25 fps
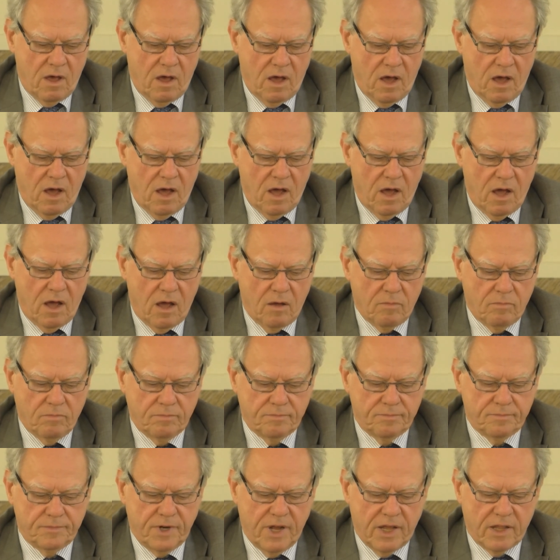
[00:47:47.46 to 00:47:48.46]

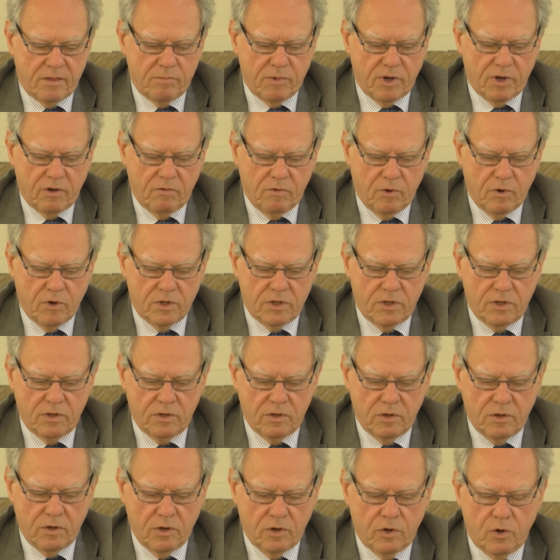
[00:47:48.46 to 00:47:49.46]
Let me quote
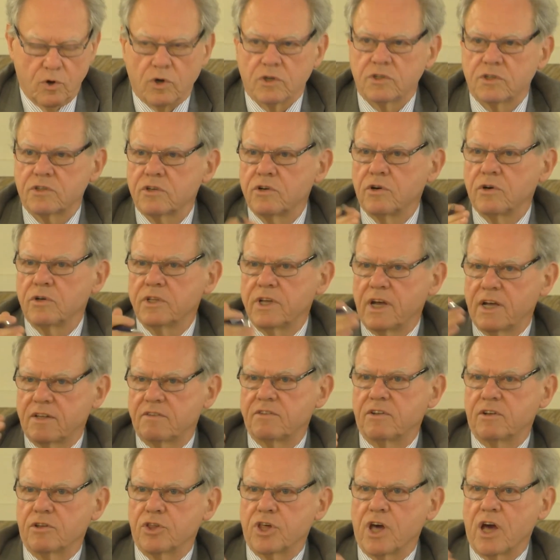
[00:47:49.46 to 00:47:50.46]
Costco,
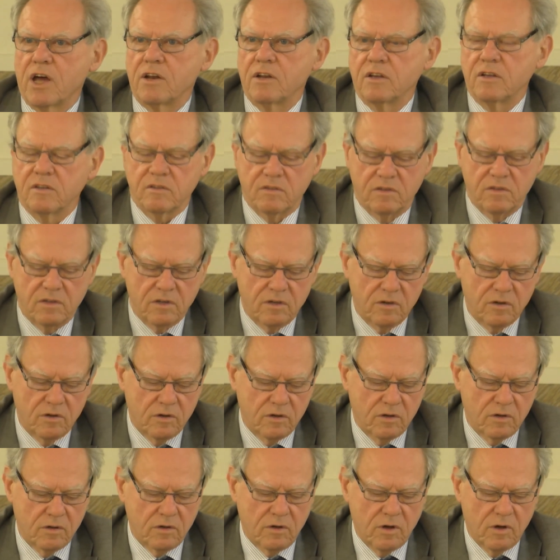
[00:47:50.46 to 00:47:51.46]
that's the Chinese
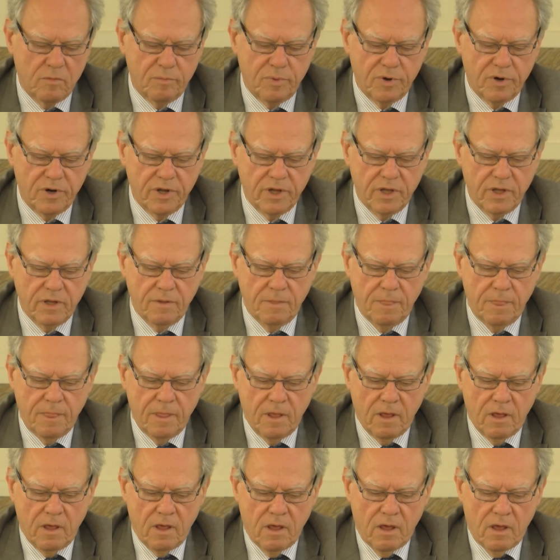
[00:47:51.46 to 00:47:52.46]
company.
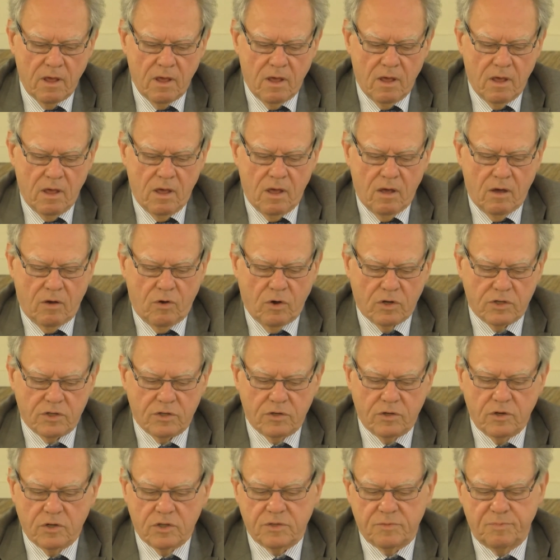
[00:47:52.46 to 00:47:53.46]

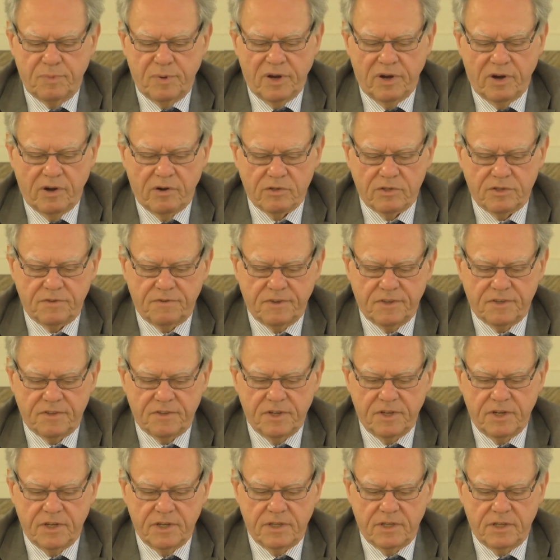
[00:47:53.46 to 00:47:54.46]
Costco's Piraeus
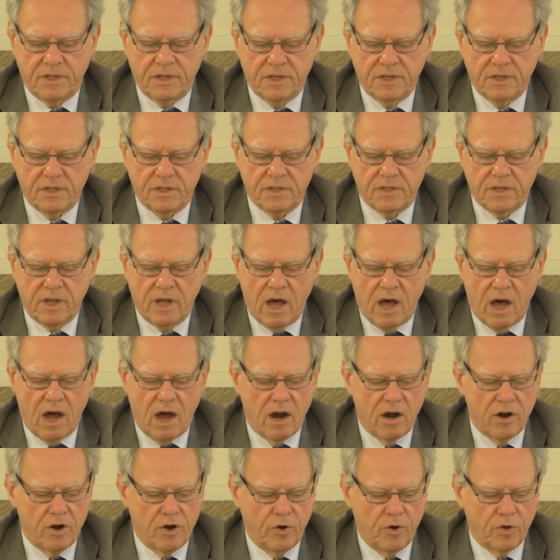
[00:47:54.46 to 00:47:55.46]
facilities
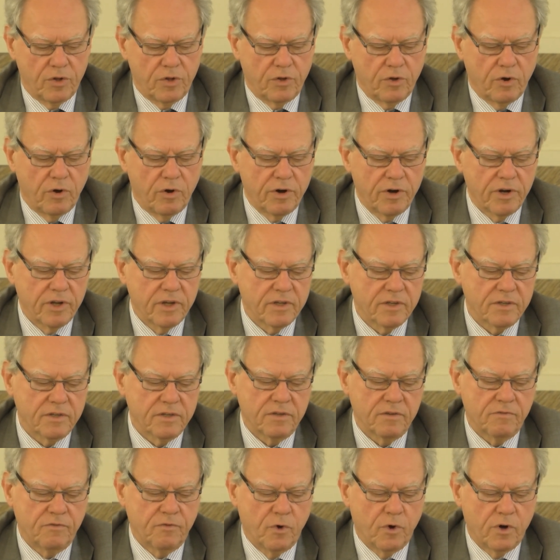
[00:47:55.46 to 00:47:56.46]
are
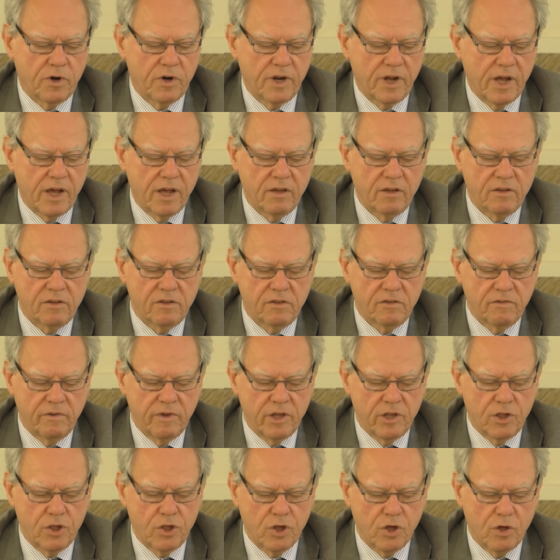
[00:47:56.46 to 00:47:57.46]
notorious for their
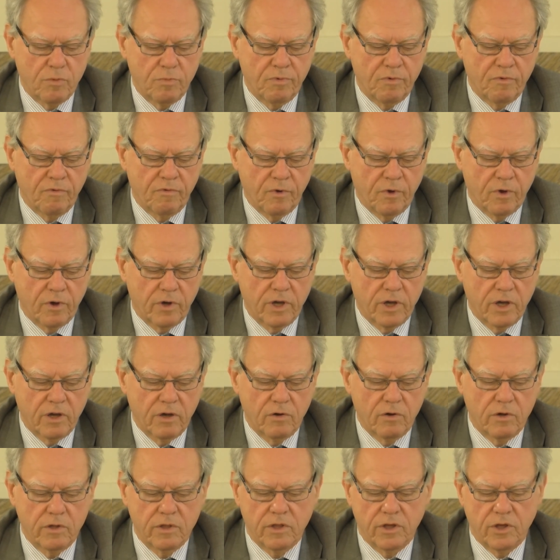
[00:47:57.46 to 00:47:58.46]
sweet shop working
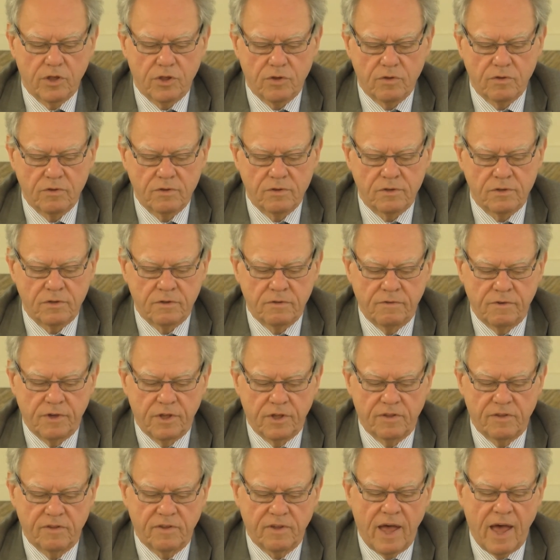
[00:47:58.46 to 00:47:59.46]
conditions,
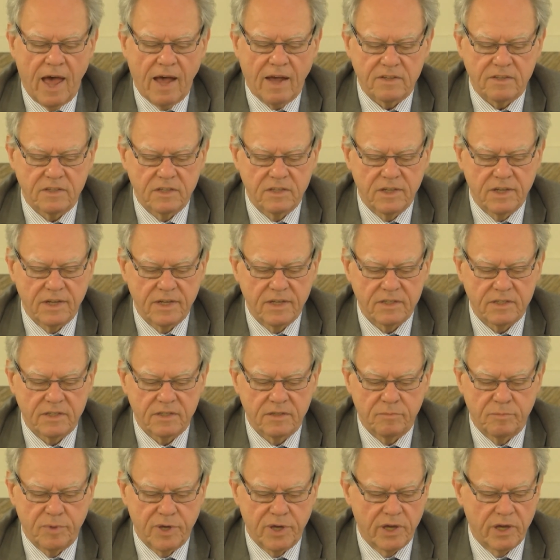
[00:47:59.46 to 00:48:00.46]
with
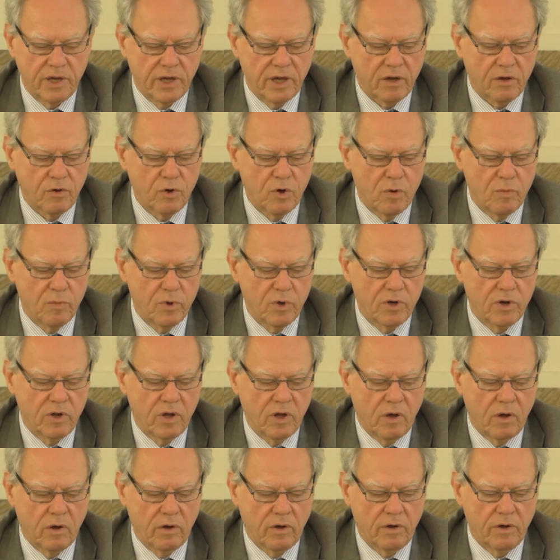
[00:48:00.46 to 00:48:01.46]
accidents being a common
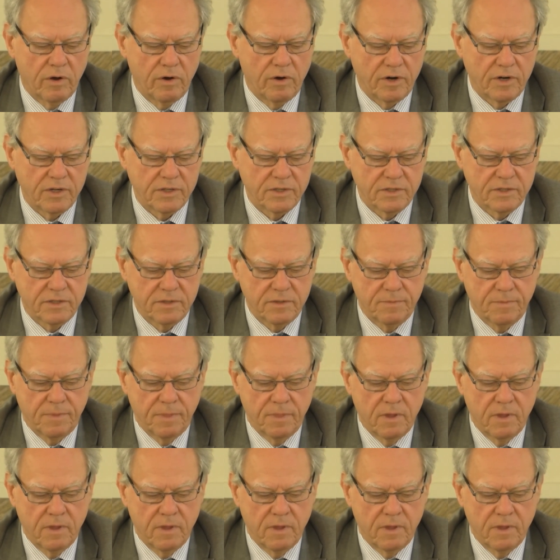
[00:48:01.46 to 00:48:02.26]
occurrence.